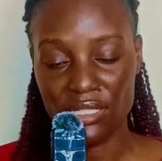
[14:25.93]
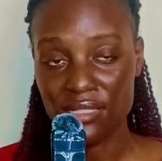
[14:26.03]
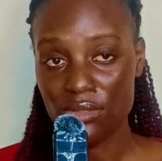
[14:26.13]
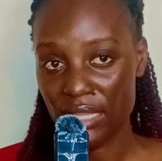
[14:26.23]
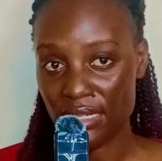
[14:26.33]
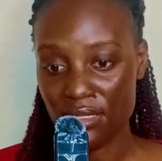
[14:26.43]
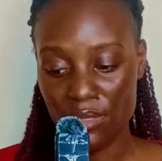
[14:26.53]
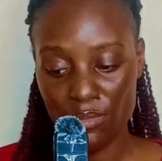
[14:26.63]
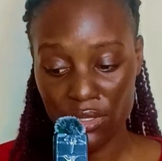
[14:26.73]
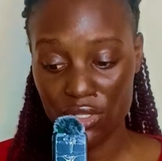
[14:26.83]
just know that
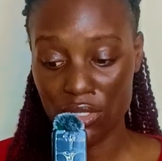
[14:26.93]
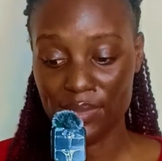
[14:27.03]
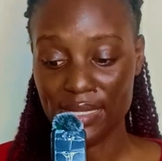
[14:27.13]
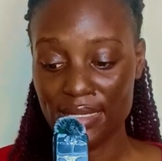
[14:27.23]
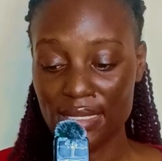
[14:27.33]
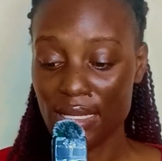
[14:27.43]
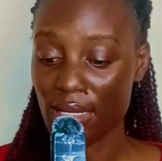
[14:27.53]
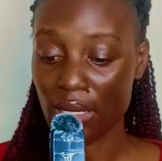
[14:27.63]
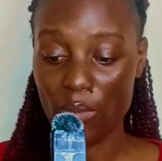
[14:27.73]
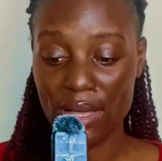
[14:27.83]
remote job
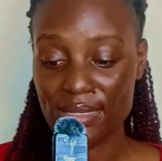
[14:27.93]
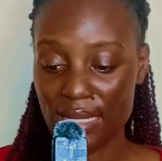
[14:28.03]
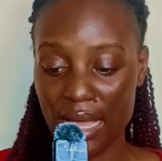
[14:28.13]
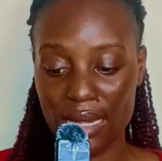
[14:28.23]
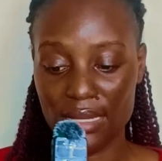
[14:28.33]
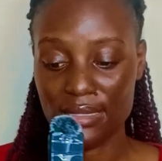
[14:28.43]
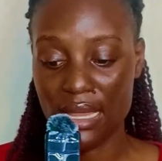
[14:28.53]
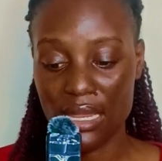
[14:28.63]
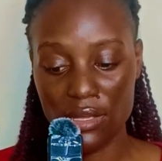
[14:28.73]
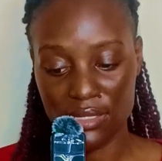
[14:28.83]
searching requires
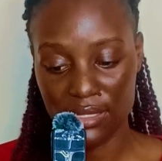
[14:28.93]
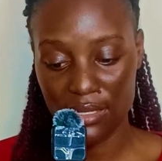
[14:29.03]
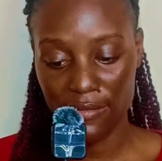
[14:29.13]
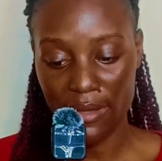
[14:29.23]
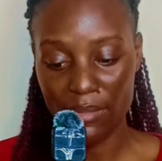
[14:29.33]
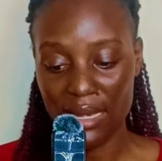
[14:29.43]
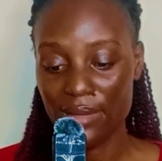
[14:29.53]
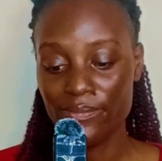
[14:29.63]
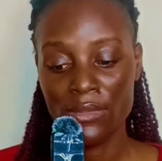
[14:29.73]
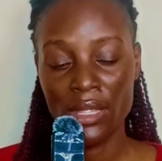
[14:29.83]
understanding your skill
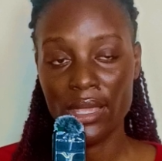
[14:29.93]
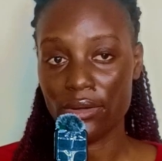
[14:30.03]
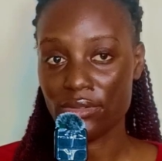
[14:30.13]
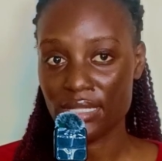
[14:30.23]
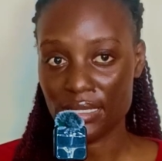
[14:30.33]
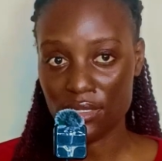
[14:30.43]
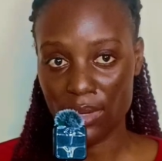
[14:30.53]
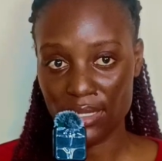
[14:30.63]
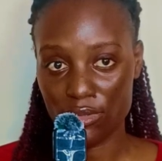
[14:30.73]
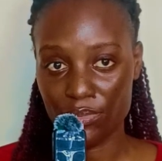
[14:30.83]
family and not just
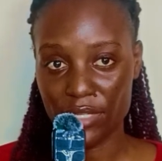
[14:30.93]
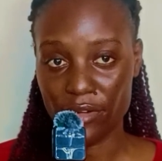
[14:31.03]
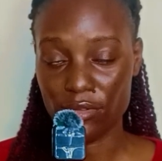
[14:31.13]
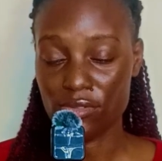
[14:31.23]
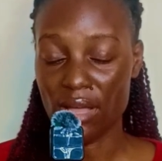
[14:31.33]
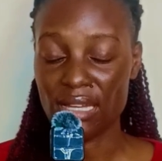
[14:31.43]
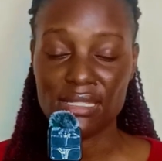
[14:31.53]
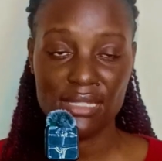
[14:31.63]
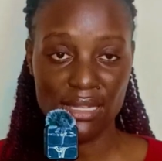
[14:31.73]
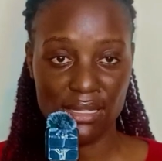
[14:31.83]
one job title. So
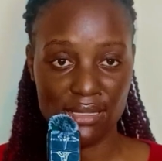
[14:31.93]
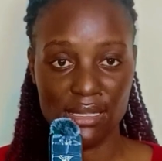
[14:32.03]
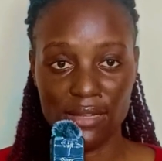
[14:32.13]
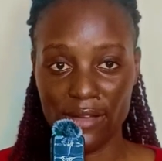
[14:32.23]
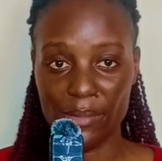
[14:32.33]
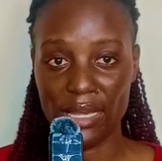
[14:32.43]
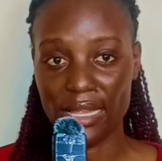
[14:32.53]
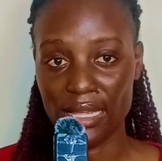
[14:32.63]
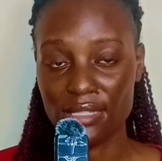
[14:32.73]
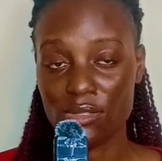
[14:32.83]
understand the skill
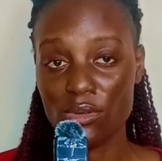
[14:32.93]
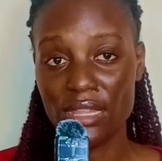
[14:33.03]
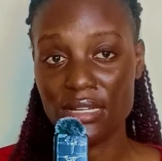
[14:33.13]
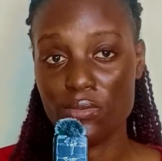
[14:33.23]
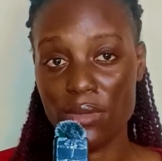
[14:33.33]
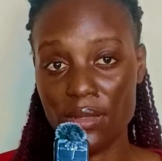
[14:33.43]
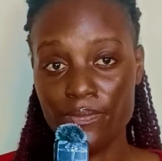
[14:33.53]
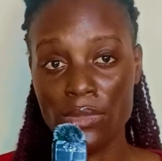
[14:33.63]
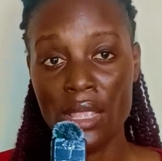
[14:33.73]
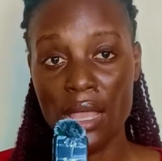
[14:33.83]
family. It's good that
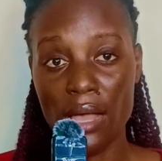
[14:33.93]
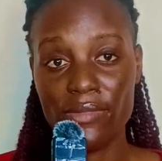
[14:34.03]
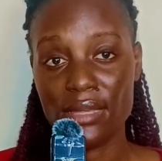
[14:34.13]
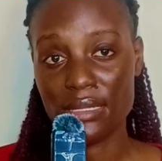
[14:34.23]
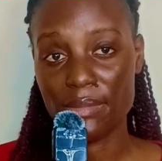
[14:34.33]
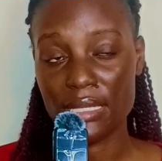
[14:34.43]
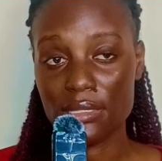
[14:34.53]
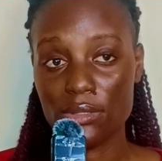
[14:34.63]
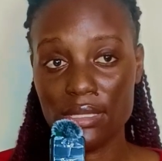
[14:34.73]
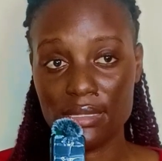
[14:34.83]
we have that name that
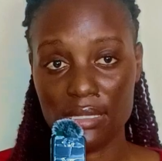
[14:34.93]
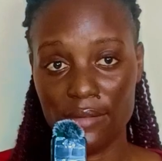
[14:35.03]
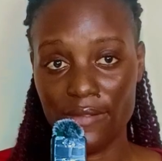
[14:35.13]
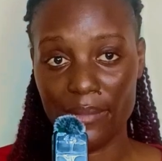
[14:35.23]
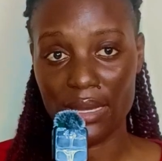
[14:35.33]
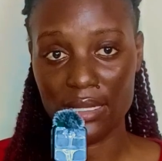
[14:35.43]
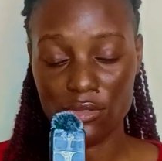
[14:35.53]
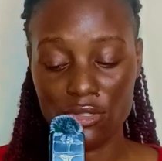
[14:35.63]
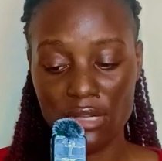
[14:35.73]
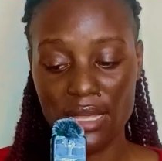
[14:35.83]
is called the skill family.
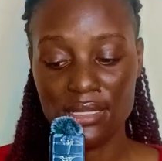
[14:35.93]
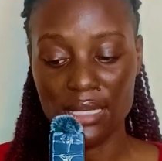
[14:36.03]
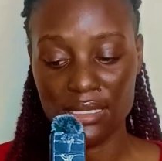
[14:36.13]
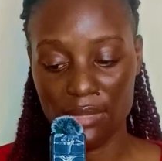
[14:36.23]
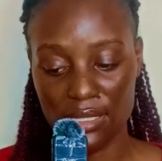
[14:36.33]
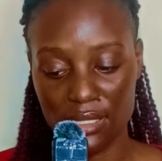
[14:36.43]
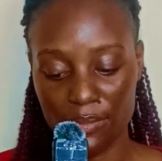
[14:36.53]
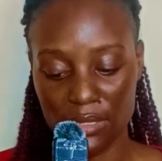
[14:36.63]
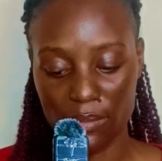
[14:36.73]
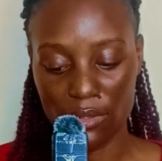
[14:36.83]
So try as much as
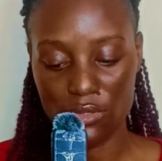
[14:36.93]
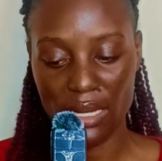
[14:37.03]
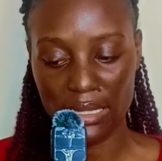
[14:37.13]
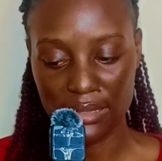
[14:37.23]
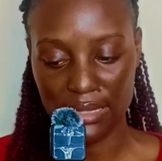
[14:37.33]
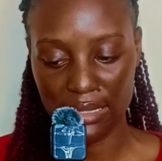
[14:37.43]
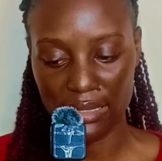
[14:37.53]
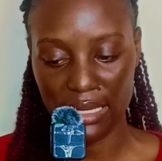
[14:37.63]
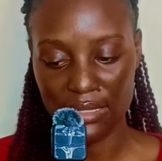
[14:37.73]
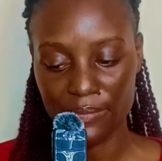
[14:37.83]
possible to
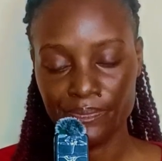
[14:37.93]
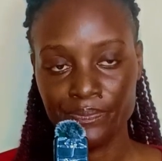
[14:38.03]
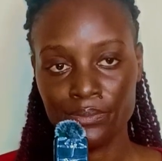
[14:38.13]
understand that.